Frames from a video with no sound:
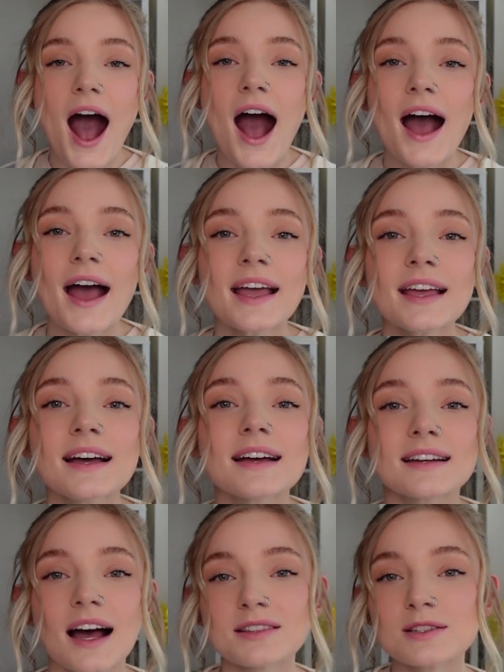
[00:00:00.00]
I
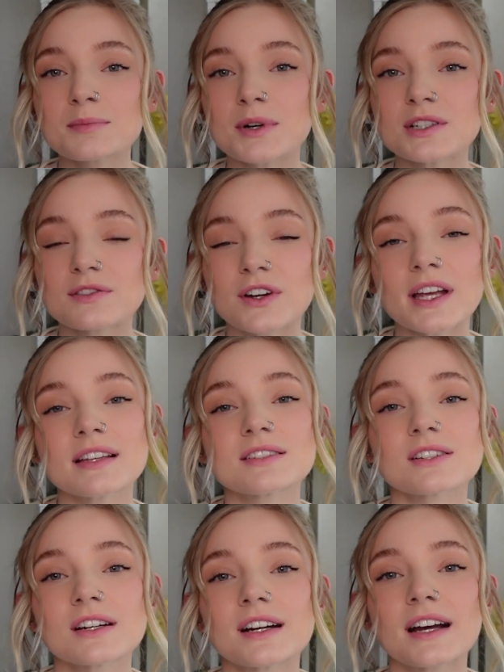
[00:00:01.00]
got some books for
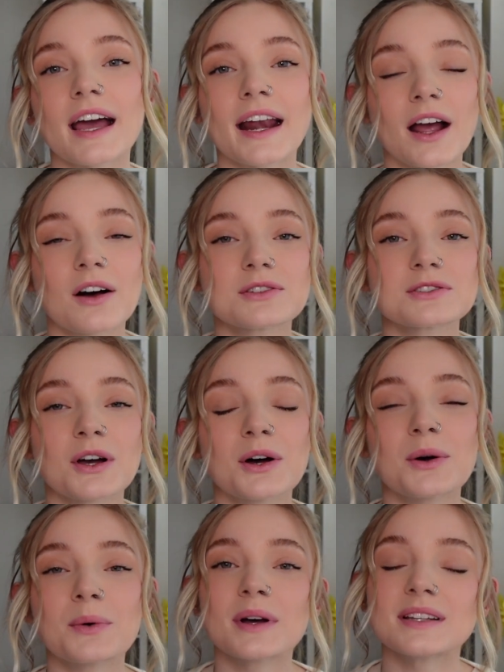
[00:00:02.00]
Easter and I
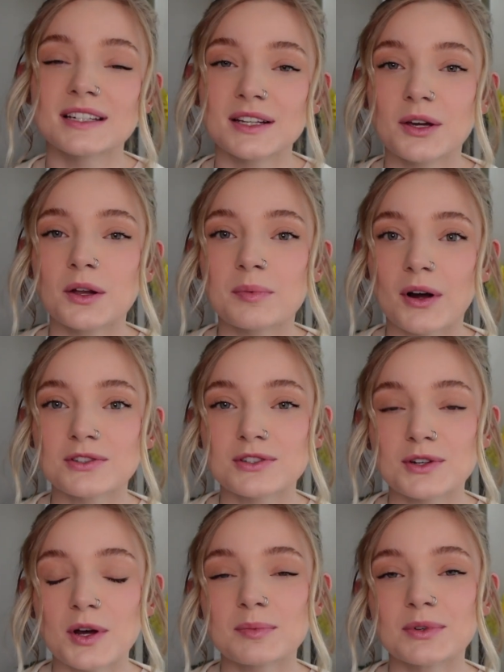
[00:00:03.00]
also did go to Barnes &
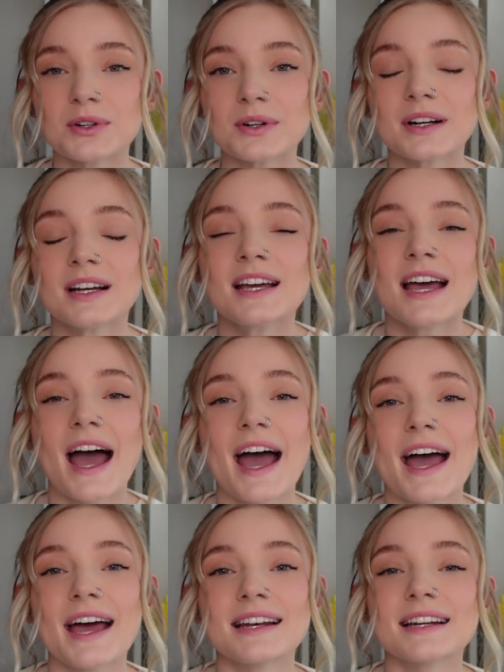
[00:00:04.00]
Noble
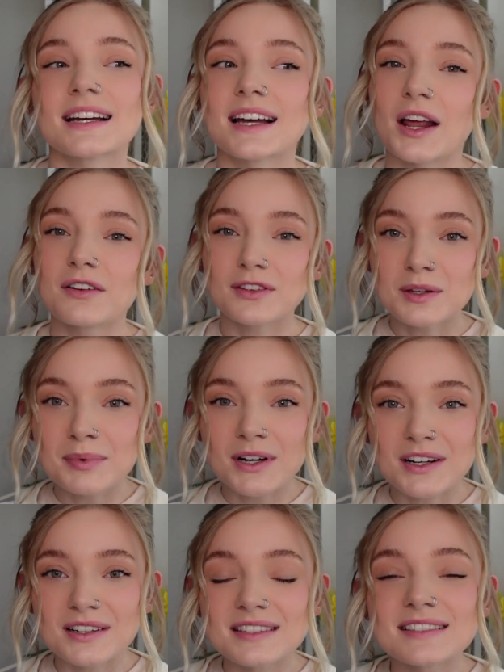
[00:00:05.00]
and got a few
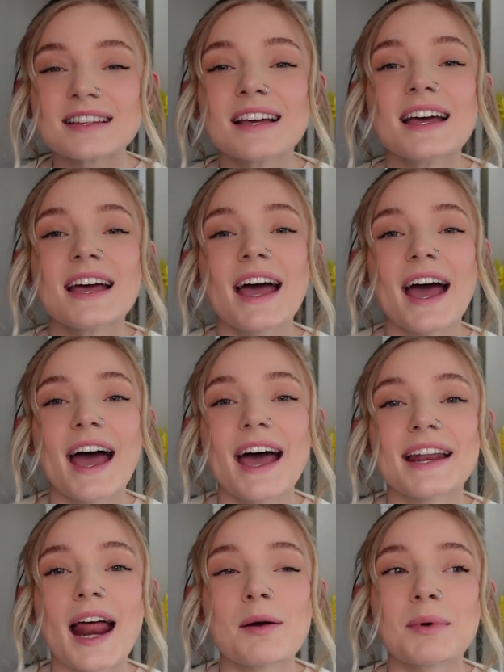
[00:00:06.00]
books
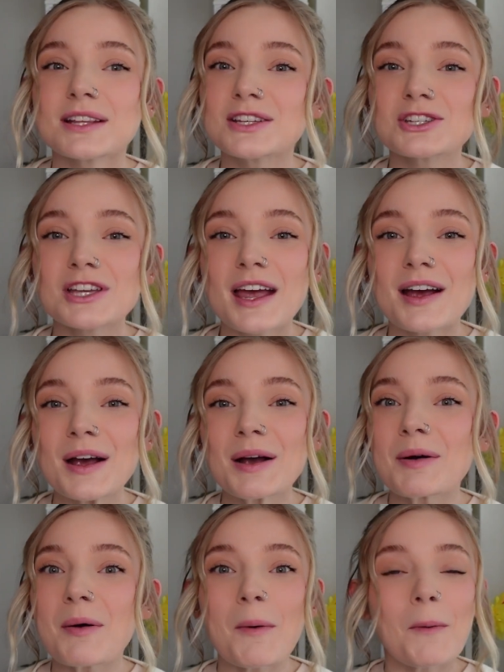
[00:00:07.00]
and I wanted to
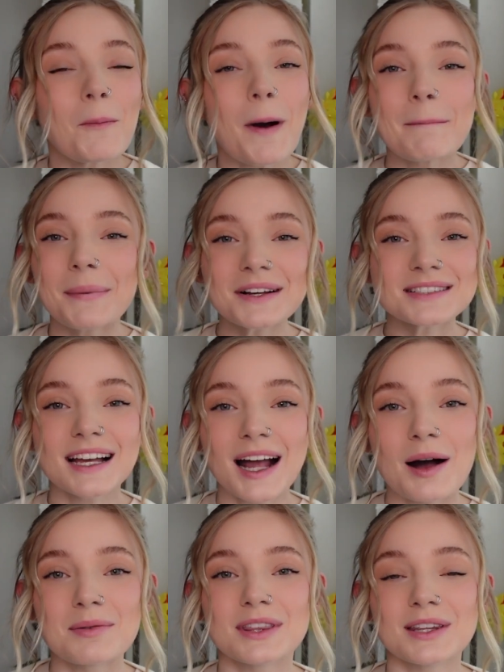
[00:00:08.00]
share what books I
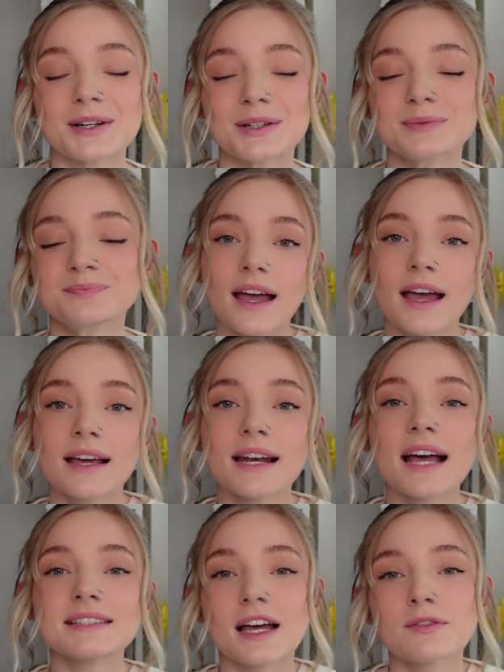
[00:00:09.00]
got with you. And
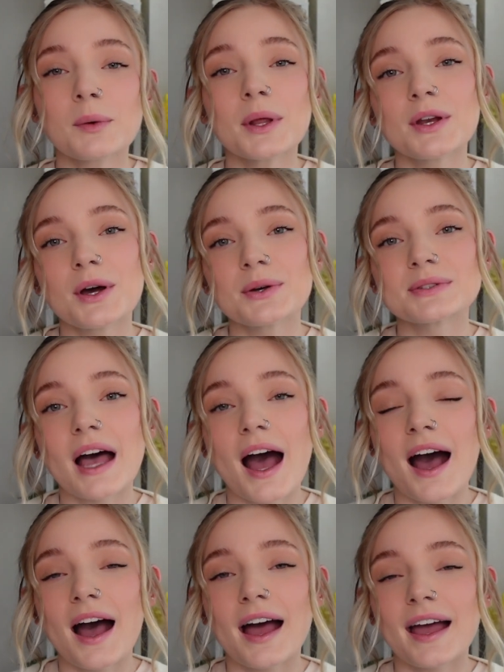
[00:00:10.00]
as everyone knows,
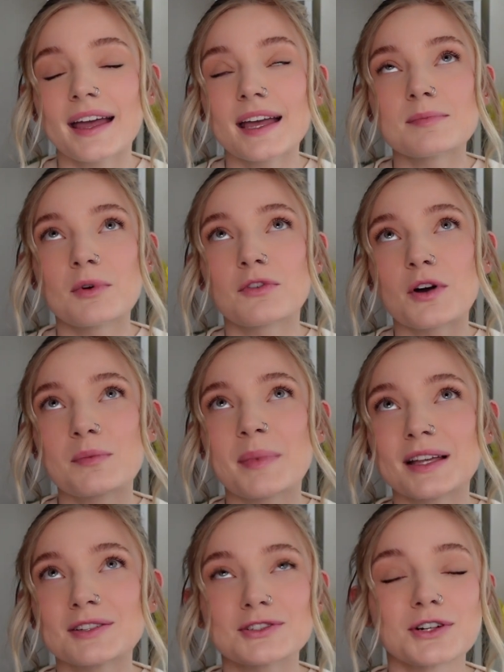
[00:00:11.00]
I am a
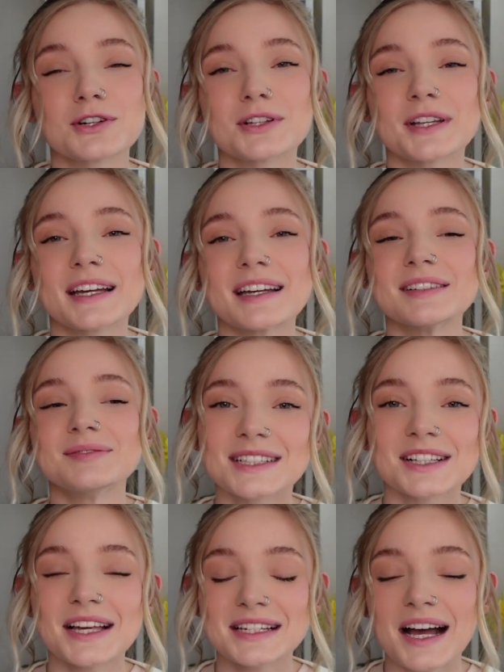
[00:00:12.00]
romance girly
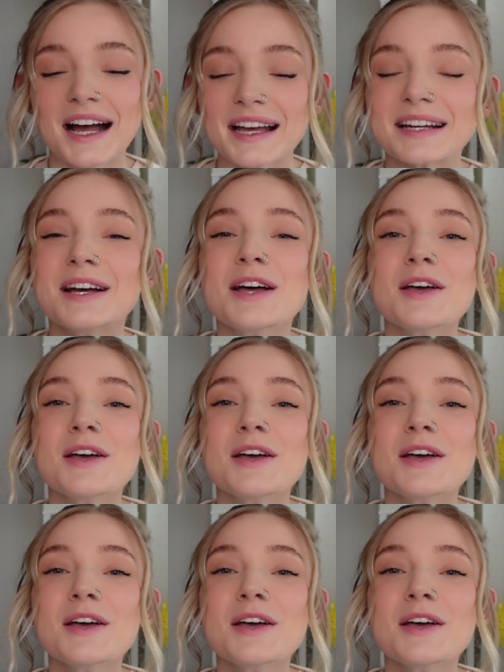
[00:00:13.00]
till I die.